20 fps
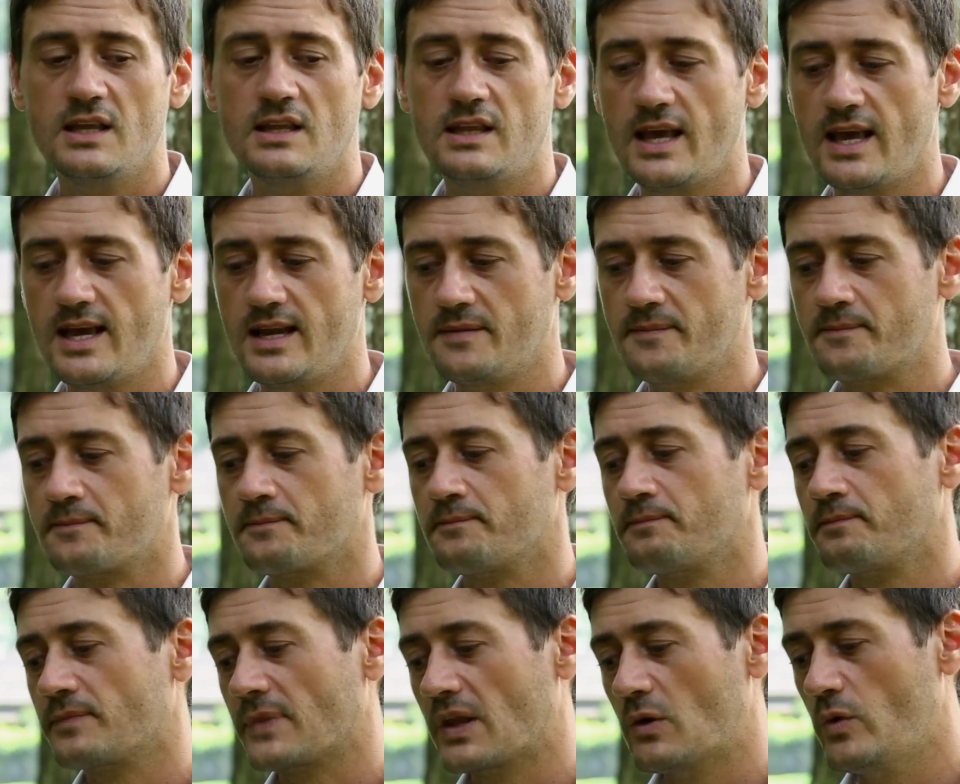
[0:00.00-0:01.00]
then
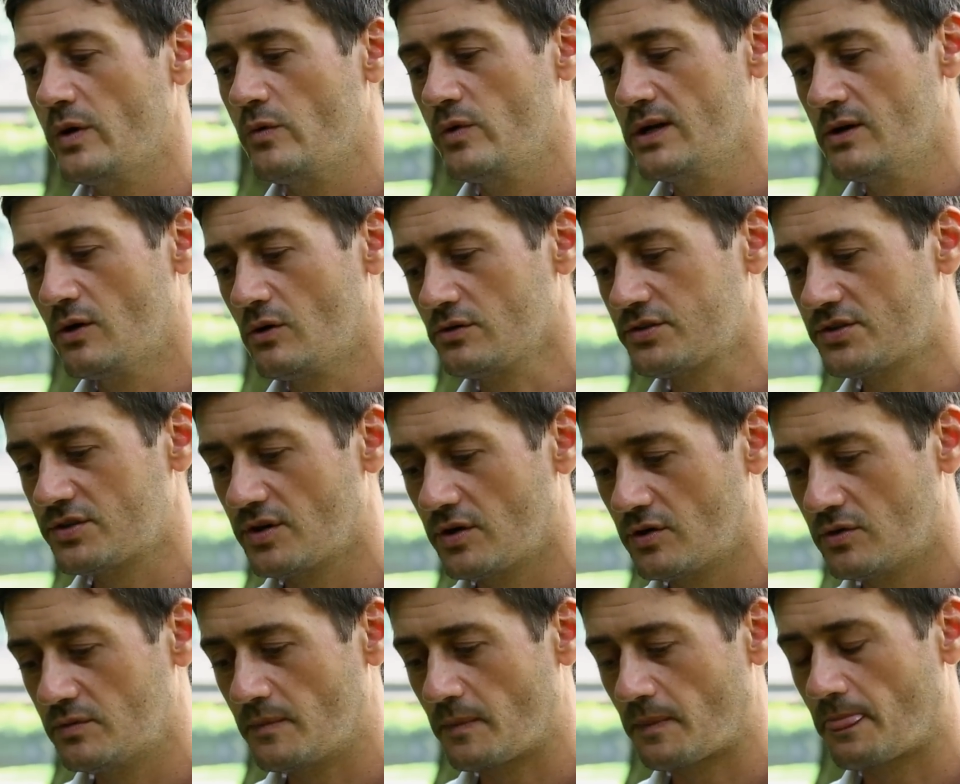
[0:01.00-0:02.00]
we will
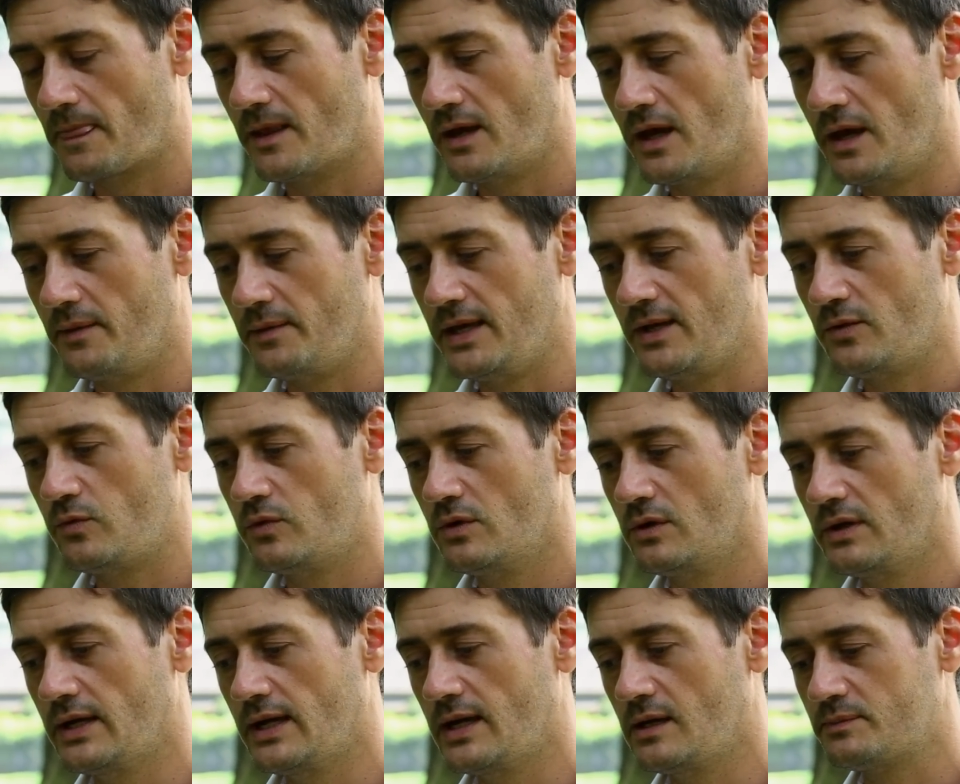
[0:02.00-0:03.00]
also, uh, it
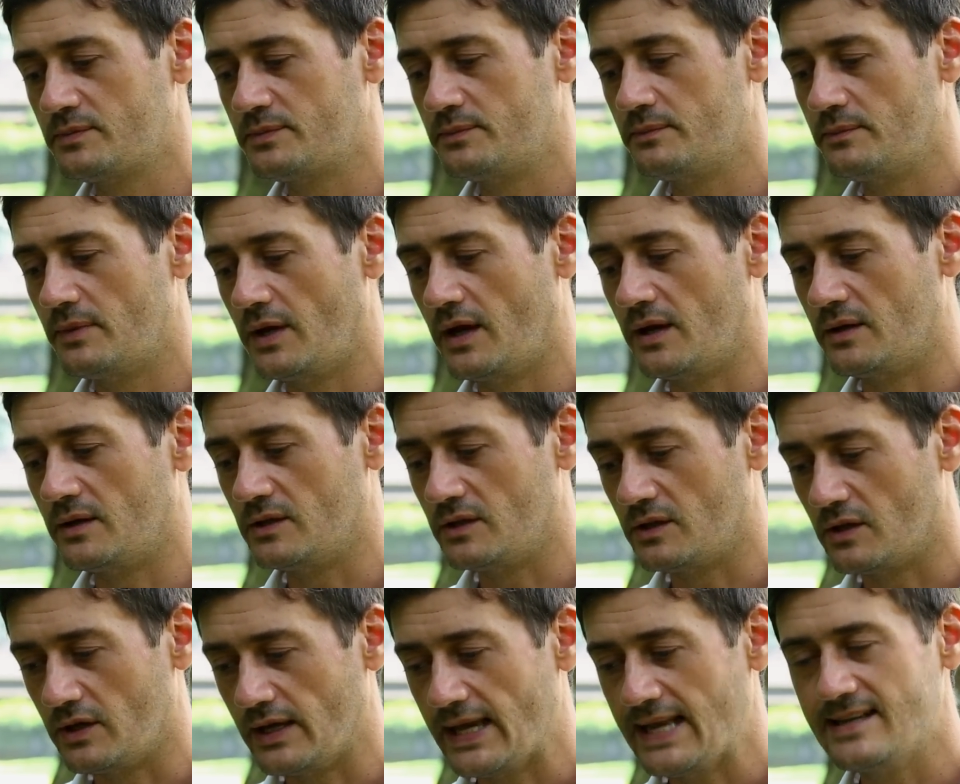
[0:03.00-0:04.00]
will help uh,
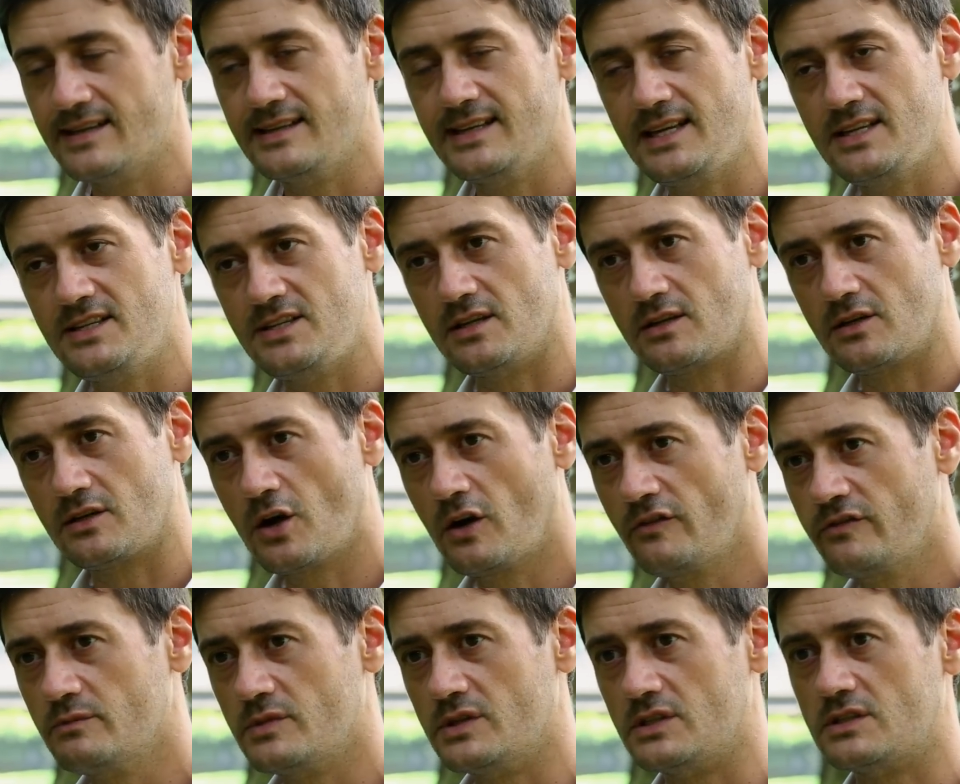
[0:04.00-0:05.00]
the Indonesian
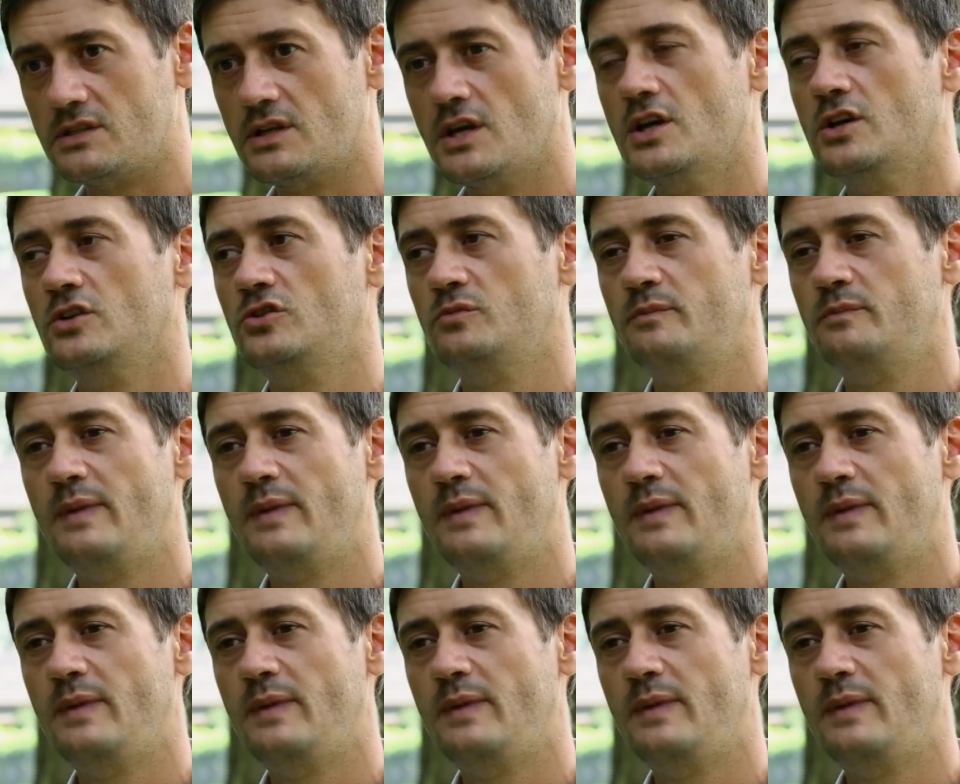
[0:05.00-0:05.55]
government to